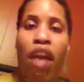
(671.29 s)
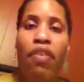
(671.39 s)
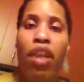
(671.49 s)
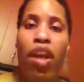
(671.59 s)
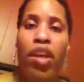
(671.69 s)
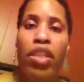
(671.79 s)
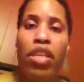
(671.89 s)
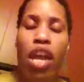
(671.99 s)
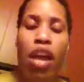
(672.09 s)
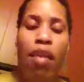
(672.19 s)
I've lost
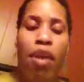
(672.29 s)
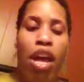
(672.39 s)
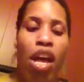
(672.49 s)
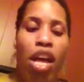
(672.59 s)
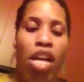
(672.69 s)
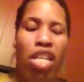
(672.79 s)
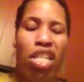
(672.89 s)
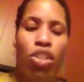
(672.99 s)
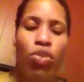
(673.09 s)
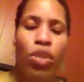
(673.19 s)

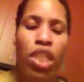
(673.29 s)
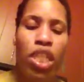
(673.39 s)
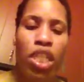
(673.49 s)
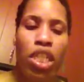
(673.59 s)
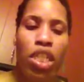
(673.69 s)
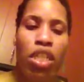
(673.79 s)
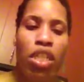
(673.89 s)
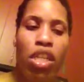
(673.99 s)
20.